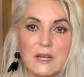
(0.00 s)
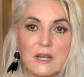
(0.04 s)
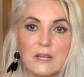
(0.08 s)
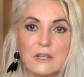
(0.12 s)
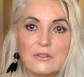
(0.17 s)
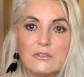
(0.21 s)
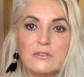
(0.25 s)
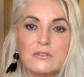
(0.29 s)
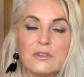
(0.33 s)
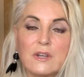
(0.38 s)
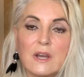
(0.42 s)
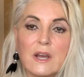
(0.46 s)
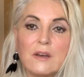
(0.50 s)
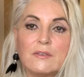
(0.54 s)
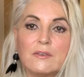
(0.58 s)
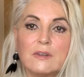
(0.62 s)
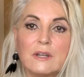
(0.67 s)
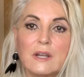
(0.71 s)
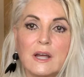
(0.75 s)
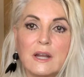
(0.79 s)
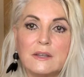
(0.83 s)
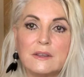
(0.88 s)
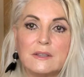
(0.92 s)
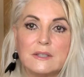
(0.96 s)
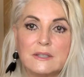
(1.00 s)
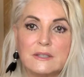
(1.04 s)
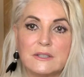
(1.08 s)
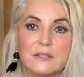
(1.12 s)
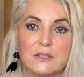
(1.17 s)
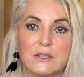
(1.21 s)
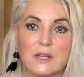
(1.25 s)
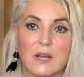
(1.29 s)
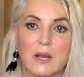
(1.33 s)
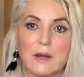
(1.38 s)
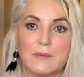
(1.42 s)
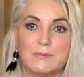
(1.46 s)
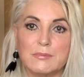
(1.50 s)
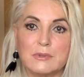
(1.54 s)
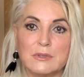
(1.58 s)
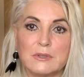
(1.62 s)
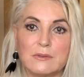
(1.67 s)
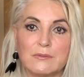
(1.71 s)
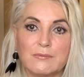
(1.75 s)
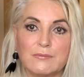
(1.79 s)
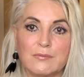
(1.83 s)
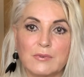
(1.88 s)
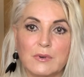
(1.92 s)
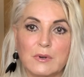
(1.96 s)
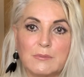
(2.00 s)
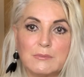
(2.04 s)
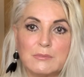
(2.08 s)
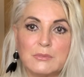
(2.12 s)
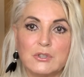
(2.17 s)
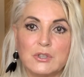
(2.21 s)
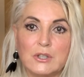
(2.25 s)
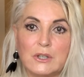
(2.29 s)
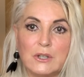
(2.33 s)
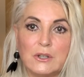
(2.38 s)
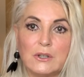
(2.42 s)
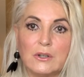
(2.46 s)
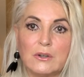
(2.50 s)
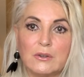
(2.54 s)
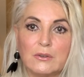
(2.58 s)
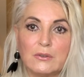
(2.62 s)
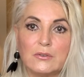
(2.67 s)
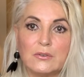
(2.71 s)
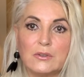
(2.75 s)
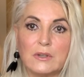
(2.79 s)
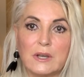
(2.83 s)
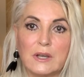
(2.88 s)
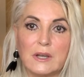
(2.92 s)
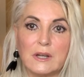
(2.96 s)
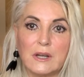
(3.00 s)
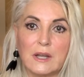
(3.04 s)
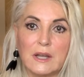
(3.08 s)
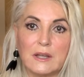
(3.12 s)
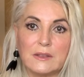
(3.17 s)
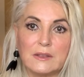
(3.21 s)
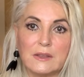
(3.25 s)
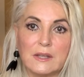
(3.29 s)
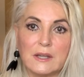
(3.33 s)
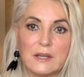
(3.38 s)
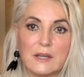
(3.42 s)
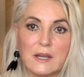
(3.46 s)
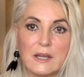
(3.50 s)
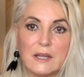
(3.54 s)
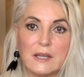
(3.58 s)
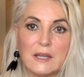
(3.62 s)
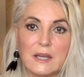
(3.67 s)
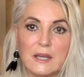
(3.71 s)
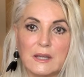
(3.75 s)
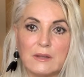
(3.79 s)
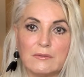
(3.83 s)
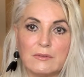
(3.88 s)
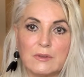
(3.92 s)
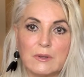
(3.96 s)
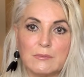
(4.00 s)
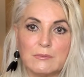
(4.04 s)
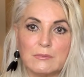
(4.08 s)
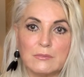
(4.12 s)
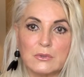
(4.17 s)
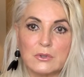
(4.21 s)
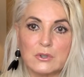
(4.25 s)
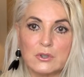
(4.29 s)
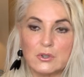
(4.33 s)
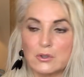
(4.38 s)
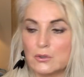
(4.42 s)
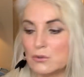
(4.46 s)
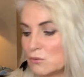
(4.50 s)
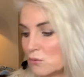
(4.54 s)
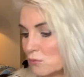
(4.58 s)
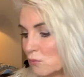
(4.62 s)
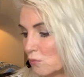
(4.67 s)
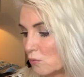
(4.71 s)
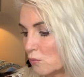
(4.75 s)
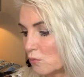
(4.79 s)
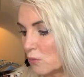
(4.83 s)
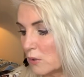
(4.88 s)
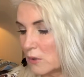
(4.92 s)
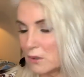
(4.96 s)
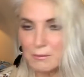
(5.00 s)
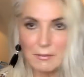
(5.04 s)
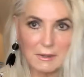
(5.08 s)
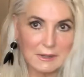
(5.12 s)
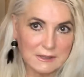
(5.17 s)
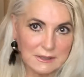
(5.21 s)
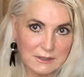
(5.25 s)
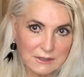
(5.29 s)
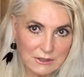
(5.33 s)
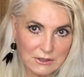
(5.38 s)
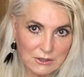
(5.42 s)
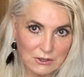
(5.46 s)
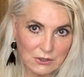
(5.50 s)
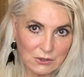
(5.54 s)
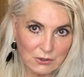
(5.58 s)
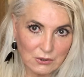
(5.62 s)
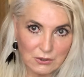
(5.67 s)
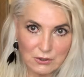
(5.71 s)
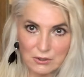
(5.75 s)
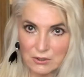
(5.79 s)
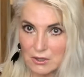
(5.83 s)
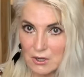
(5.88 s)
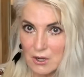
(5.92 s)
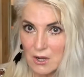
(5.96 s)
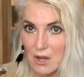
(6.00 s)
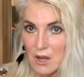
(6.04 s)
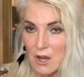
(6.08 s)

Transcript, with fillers: I used to have a lot of these tops from Chico's and I think I gave them to one of my sisters.